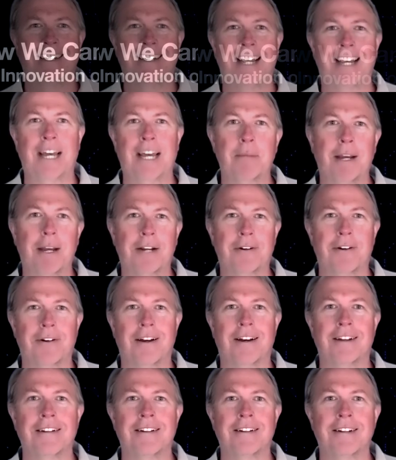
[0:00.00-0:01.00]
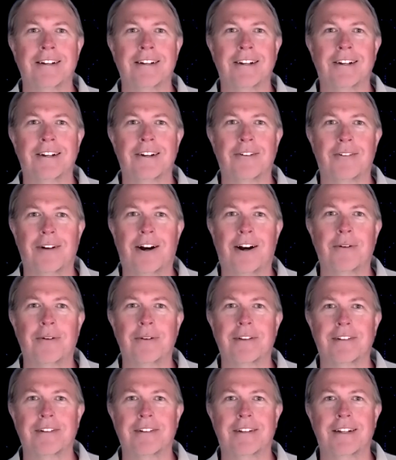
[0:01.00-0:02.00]
At Micron, we're
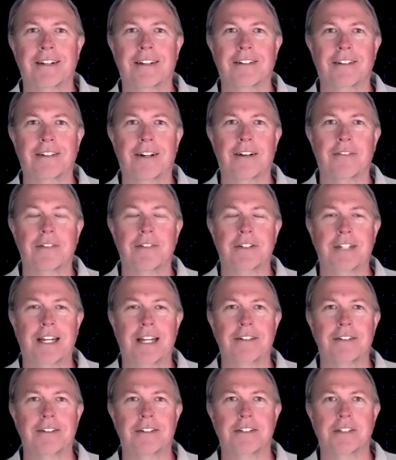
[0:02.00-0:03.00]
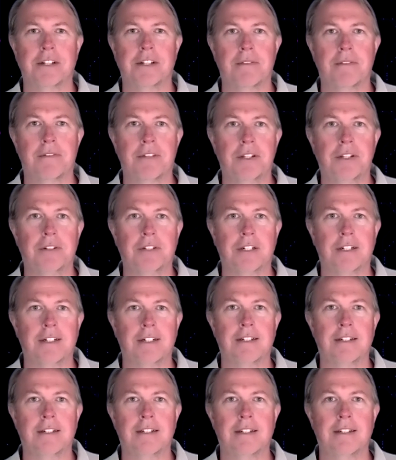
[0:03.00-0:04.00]
always looking to solve the challenges of the future.
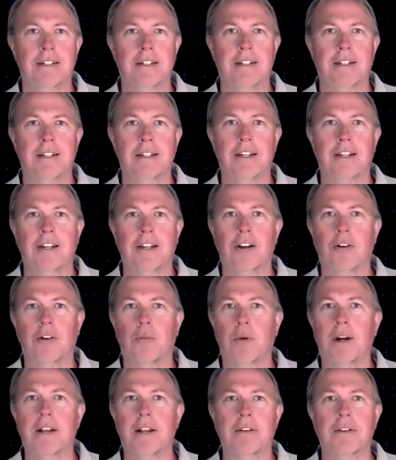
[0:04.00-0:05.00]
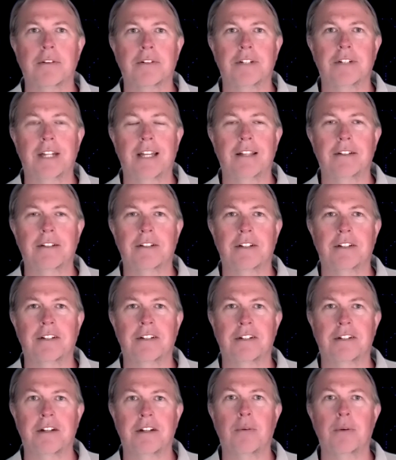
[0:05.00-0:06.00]
One of those challenges
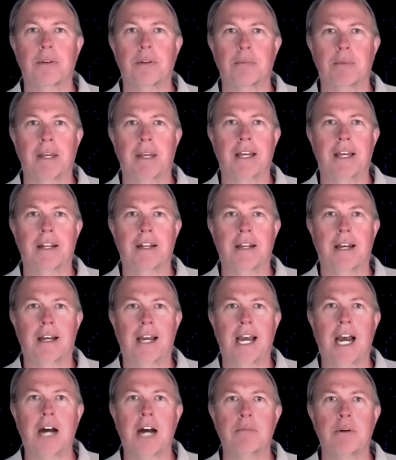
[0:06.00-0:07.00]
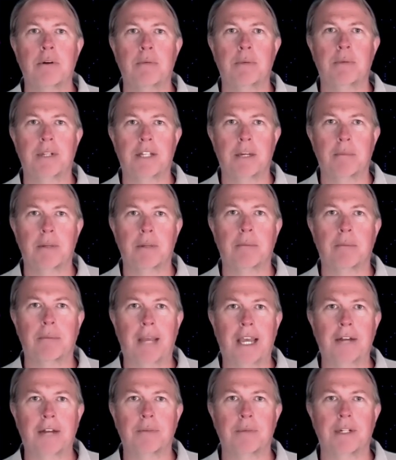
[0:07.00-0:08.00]
has always been, how will we double the
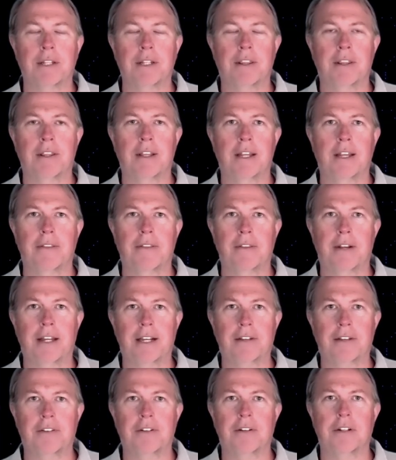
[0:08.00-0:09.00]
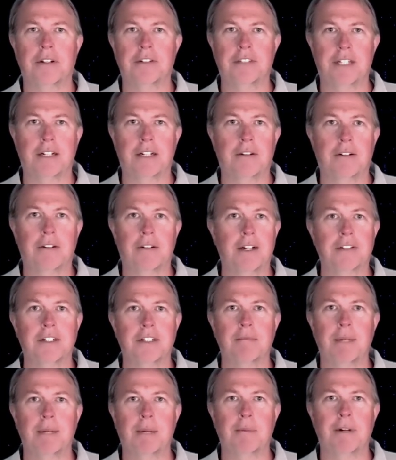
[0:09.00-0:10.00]
bandwidth in the next generation
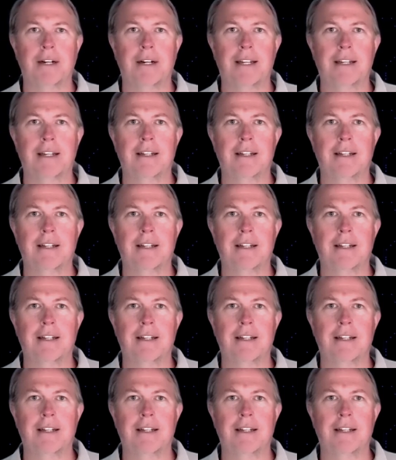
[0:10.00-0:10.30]
of memory?